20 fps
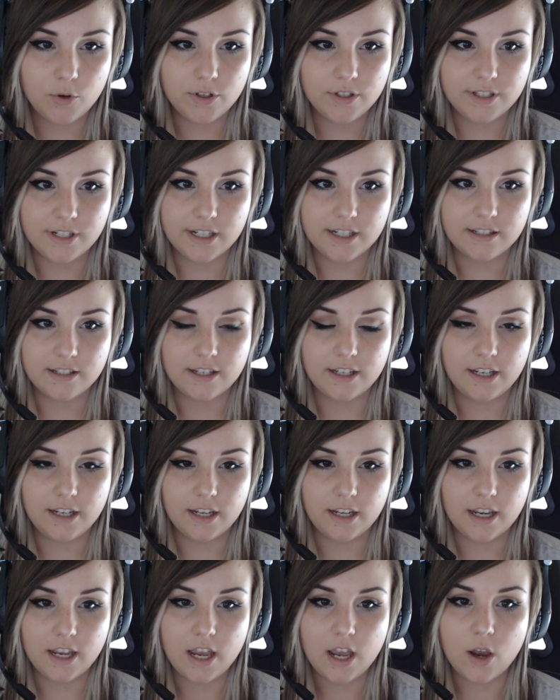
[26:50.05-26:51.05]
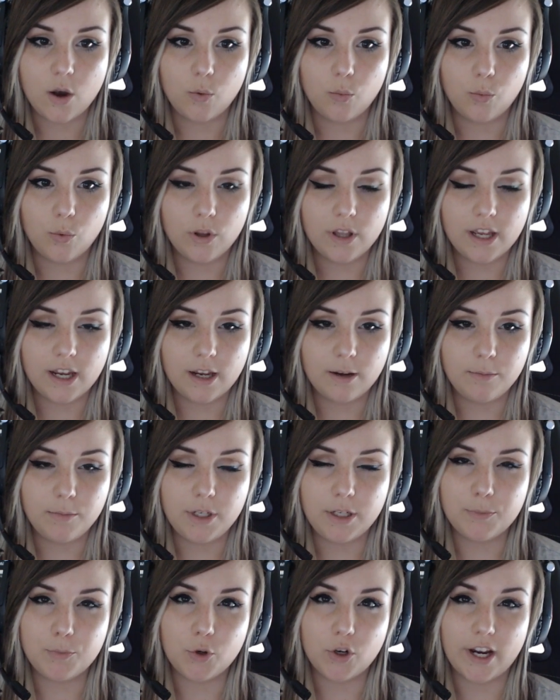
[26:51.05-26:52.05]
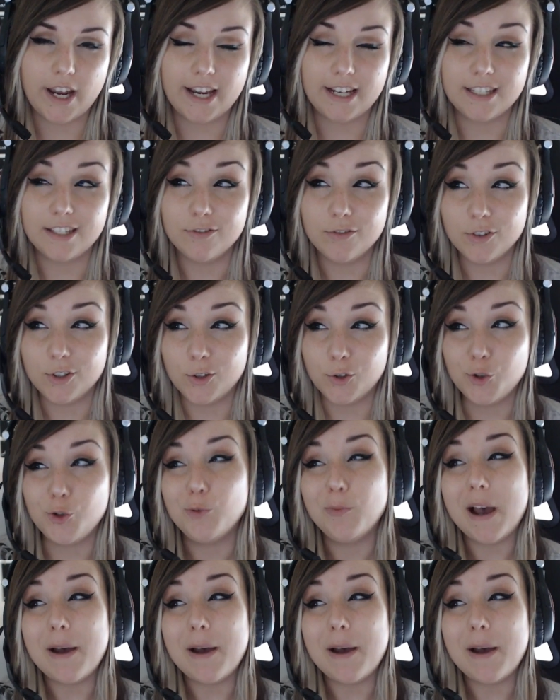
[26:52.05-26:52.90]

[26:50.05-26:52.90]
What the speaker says: is asking, will I be more active on YouTube?